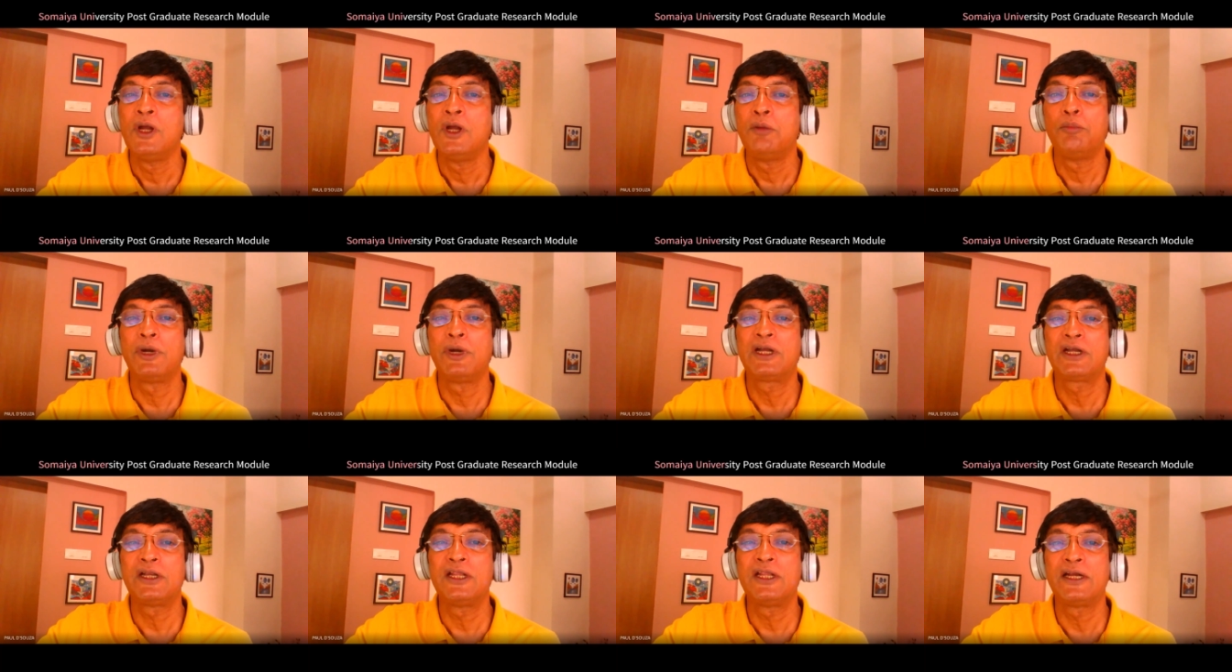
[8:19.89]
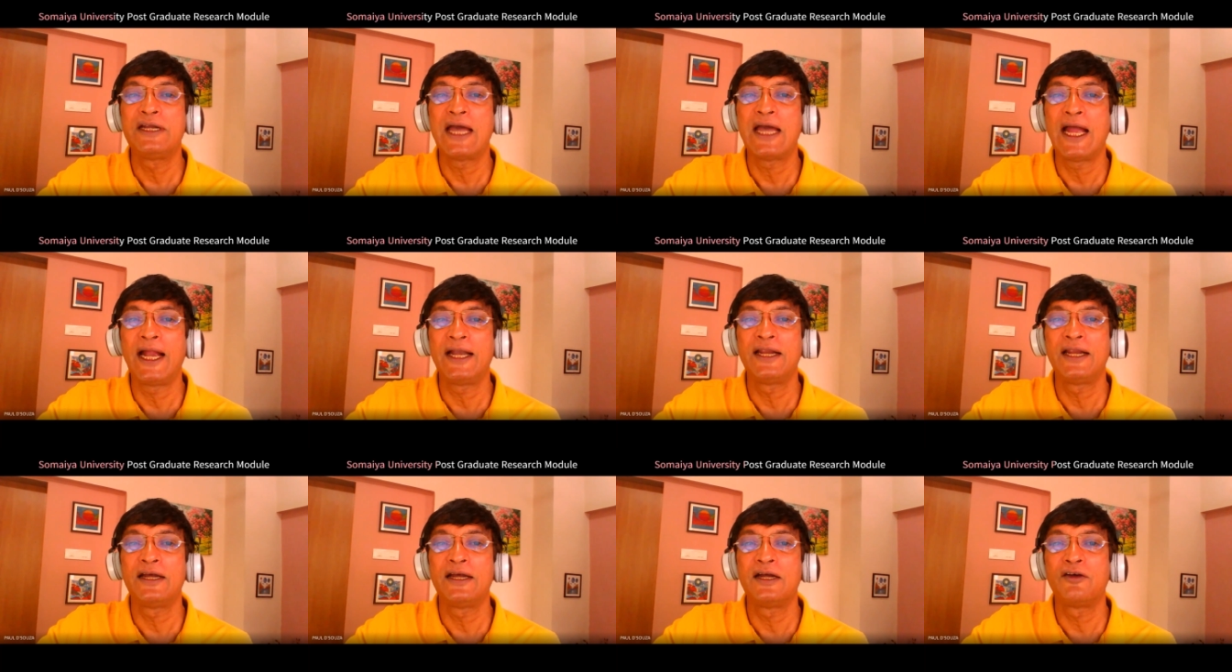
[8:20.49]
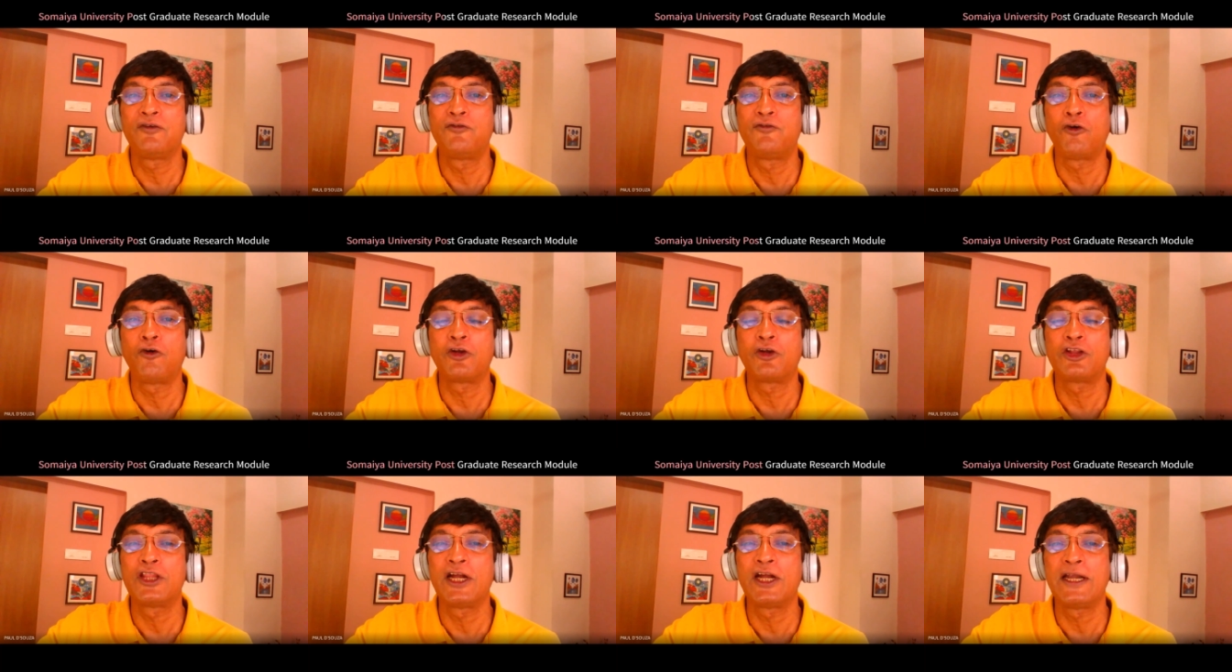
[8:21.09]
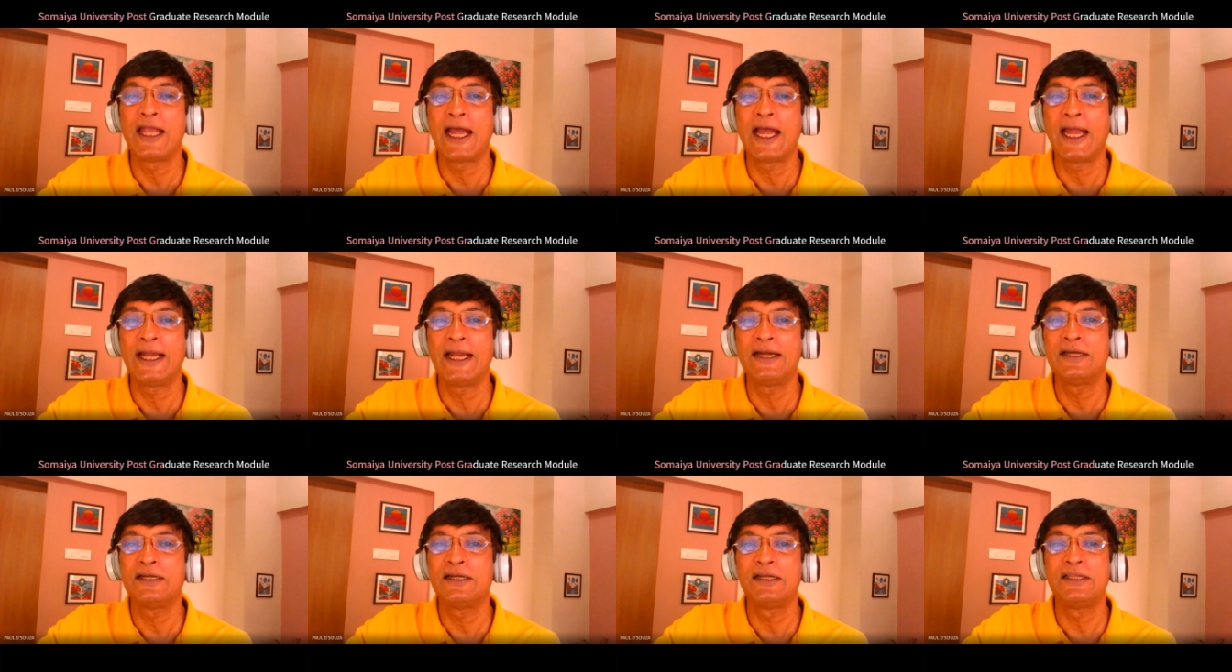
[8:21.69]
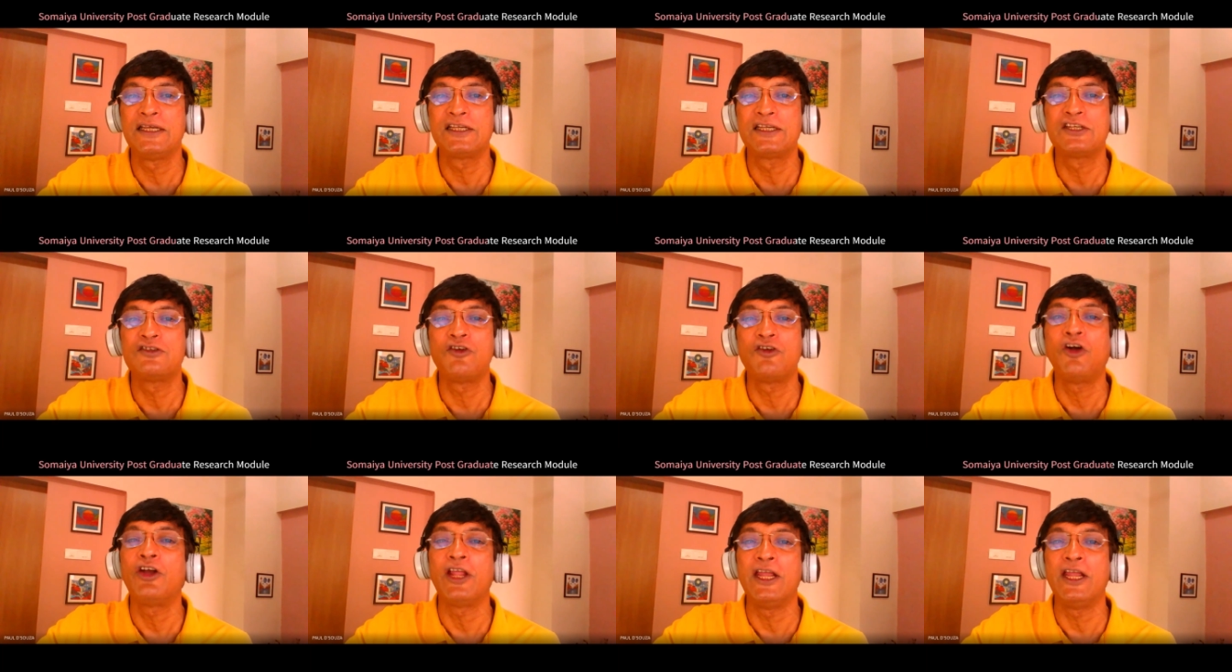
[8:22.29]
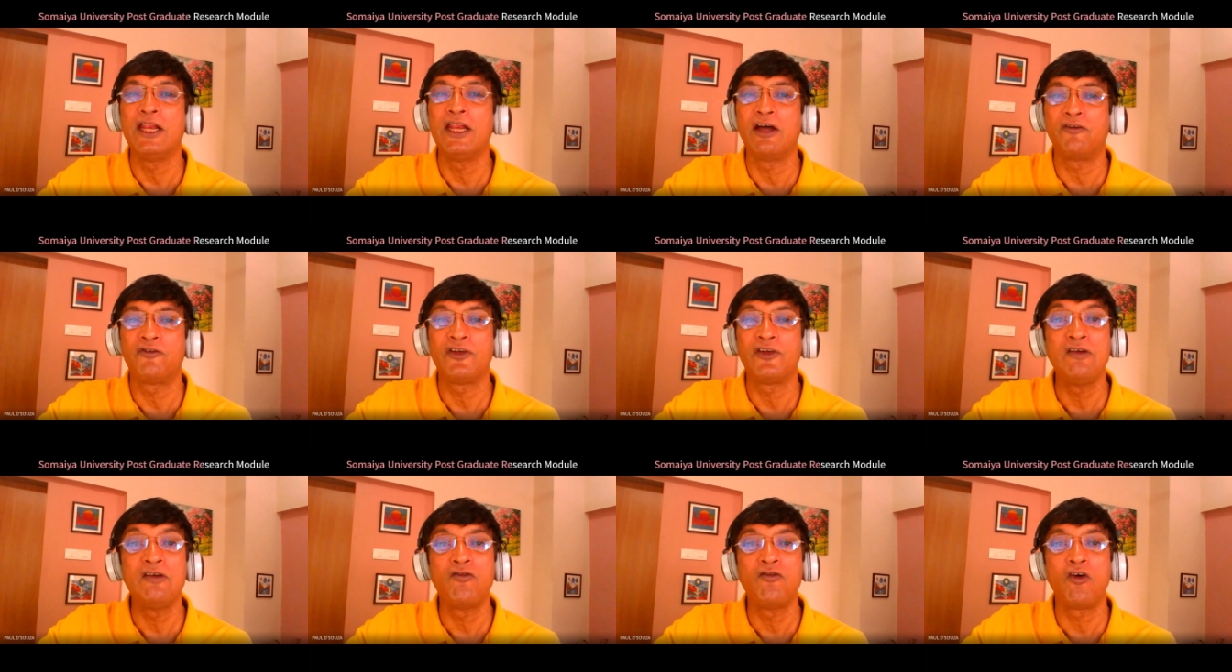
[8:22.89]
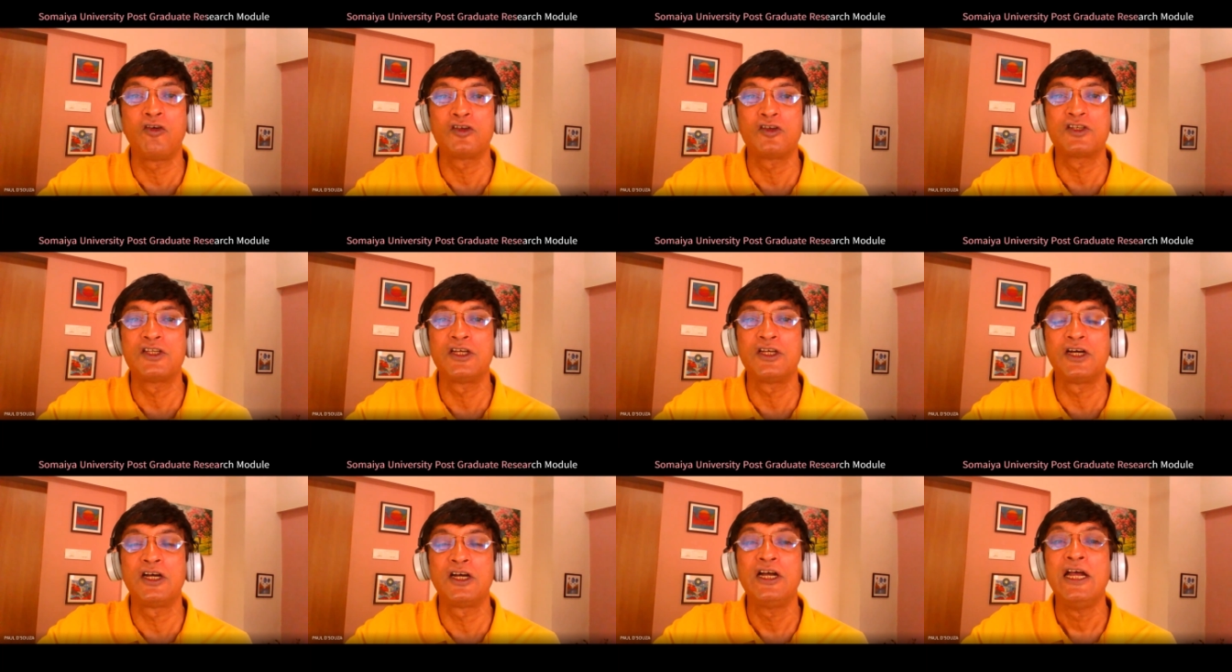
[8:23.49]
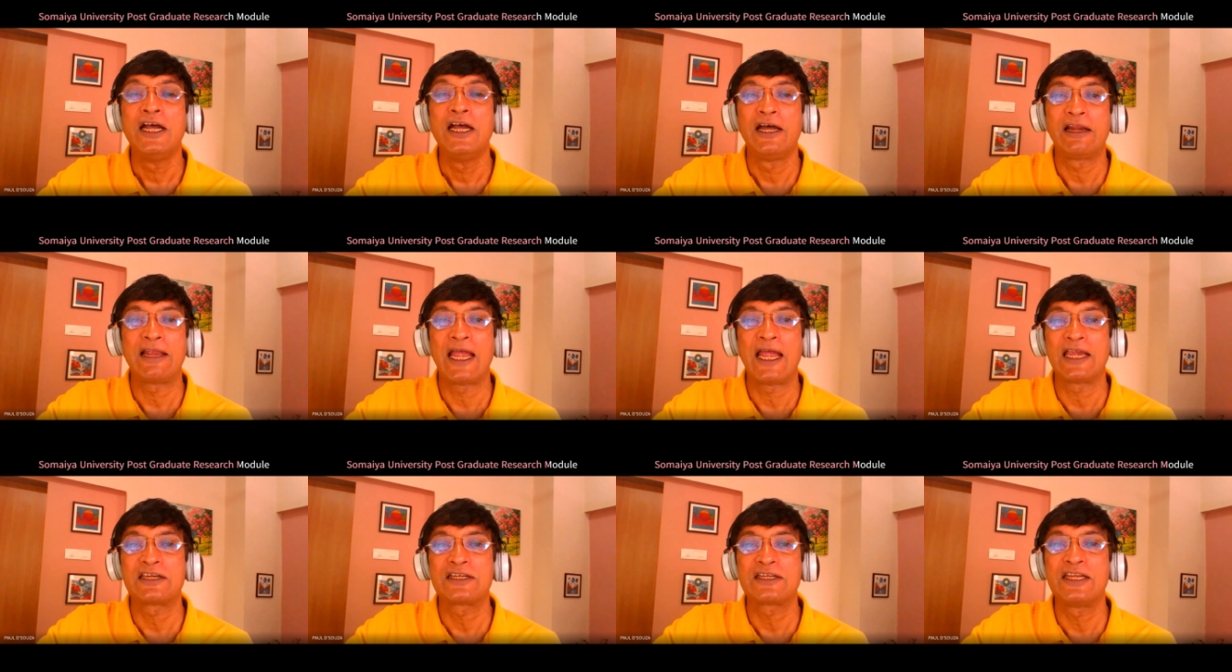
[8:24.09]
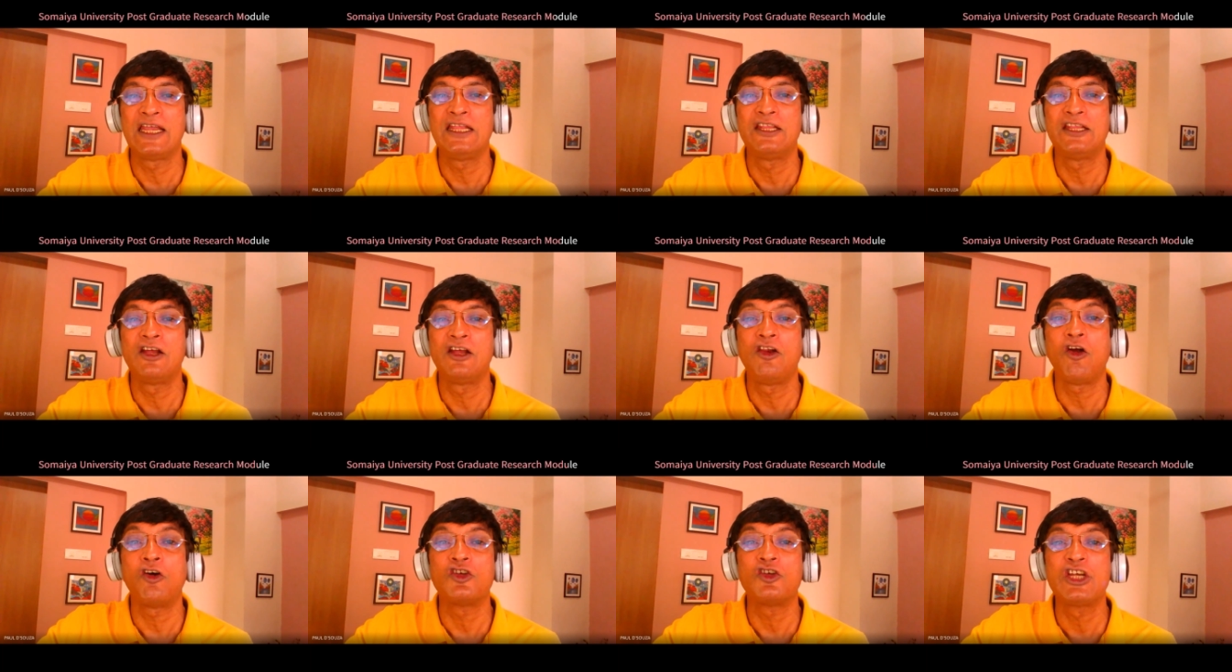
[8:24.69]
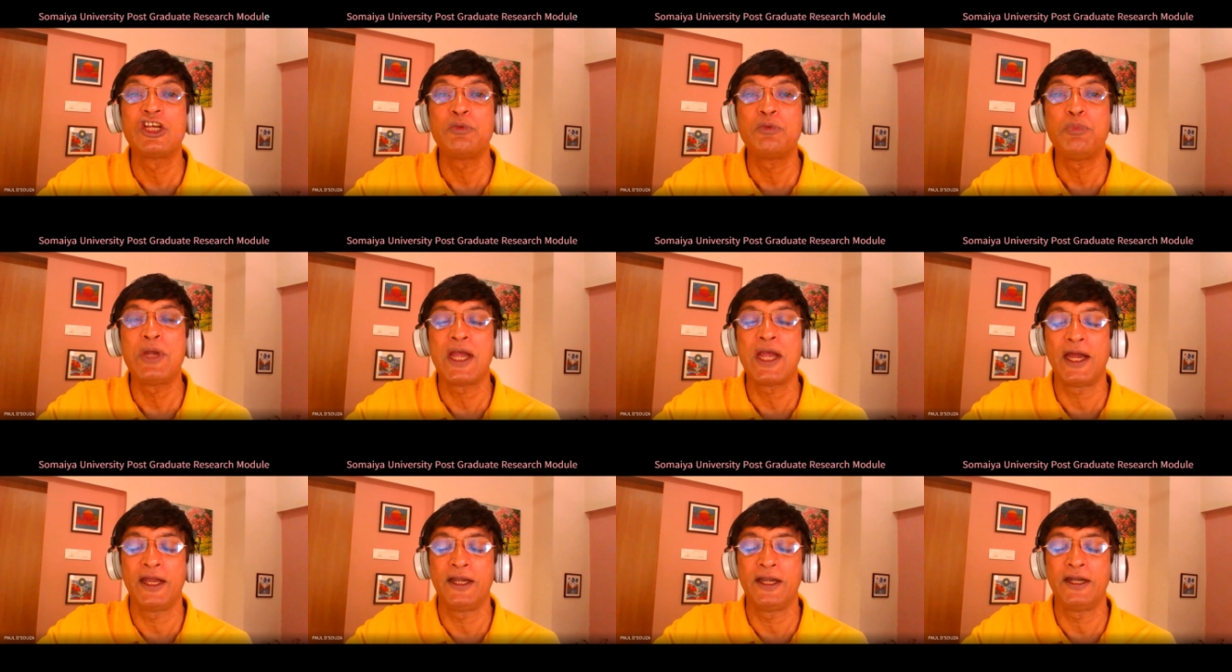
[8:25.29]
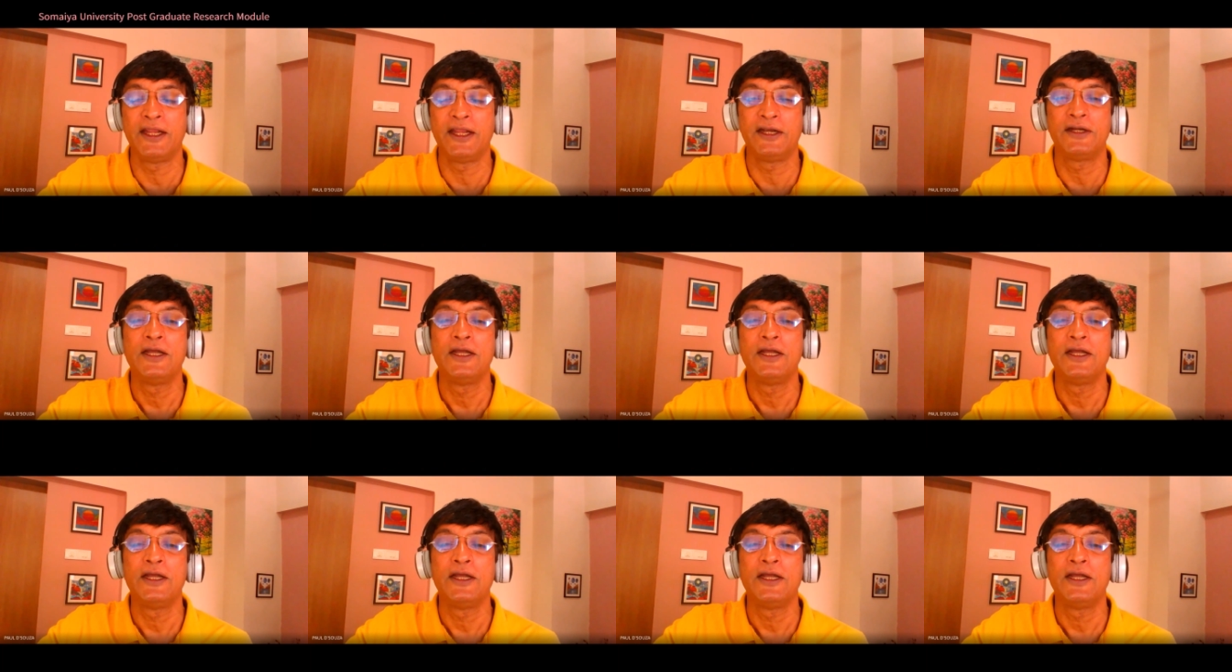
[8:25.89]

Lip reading: But the dad, for the dad, this is not enough. He wants the rationale, the logic behind it.